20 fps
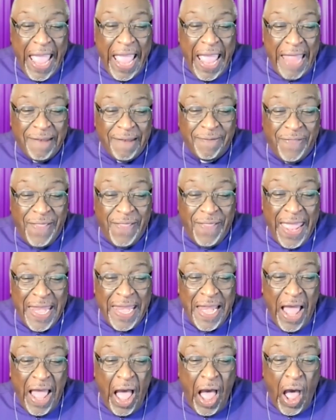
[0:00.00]
And
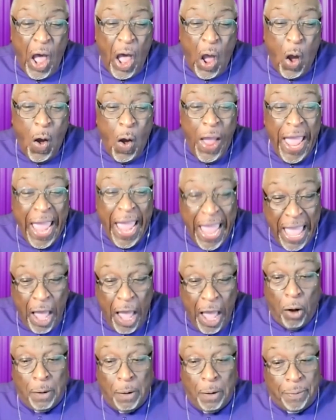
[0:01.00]
then all
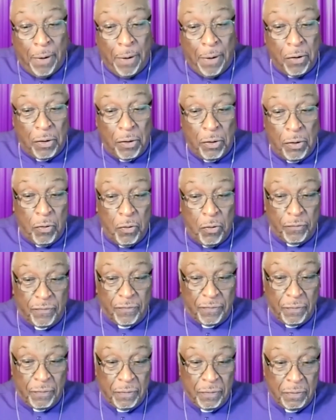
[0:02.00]
hell broke
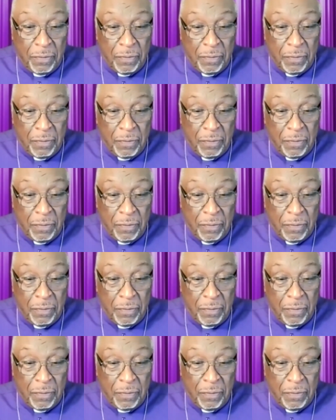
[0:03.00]
loose.